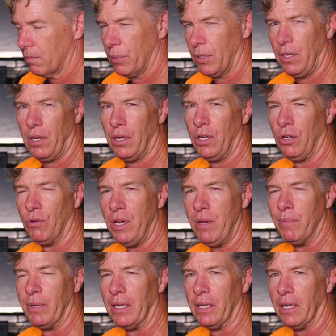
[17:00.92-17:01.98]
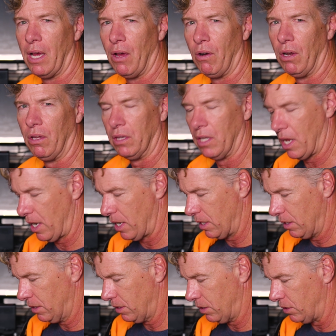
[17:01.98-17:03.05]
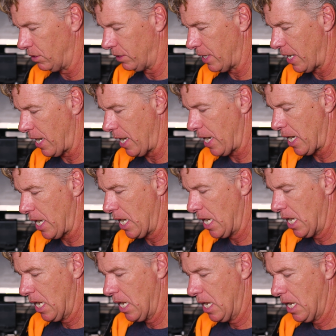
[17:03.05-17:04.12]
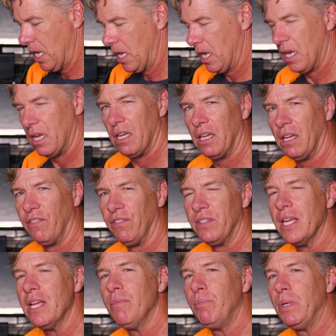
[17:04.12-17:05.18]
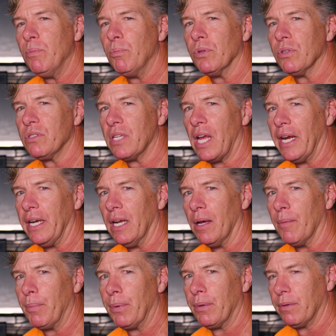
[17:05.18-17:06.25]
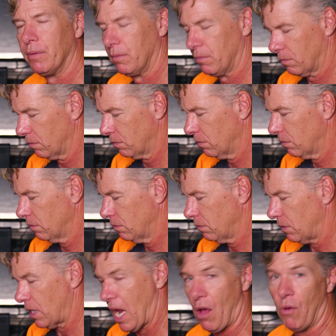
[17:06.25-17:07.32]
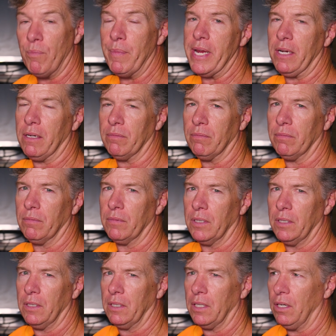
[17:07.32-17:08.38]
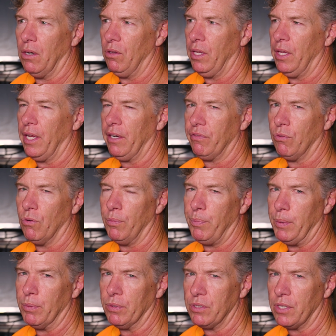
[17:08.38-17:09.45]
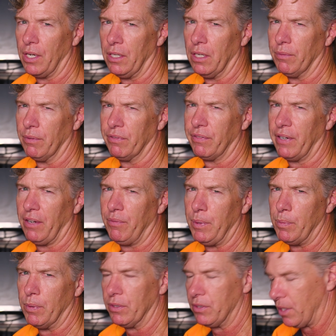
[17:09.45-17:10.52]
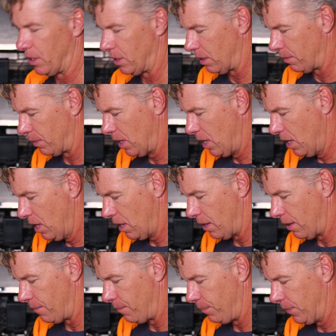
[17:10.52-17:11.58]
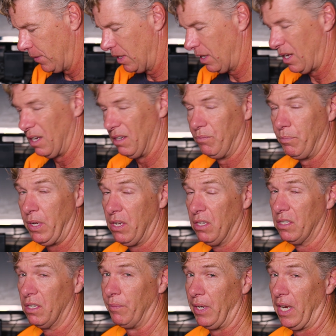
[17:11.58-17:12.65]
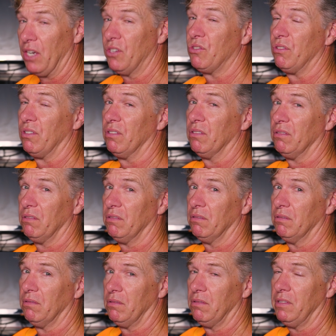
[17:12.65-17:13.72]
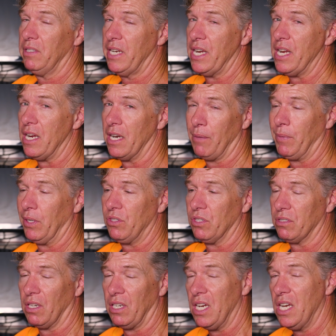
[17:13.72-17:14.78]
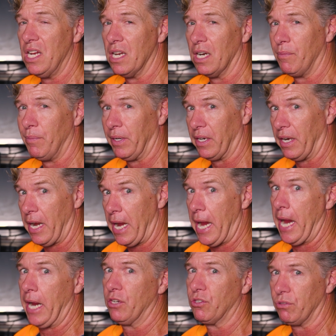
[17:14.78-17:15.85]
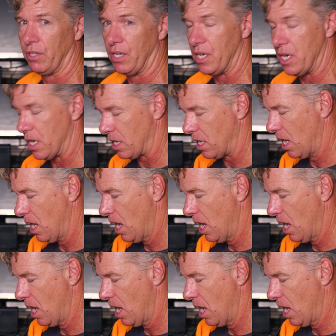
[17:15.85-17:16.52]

did an agreement out online to say, if 10 people sign up, I'll make them. And only like 4 people signed up, 5 people signed up. And because I'm an extra idiot, I'm not just an idiot, I'm like an extra idiot.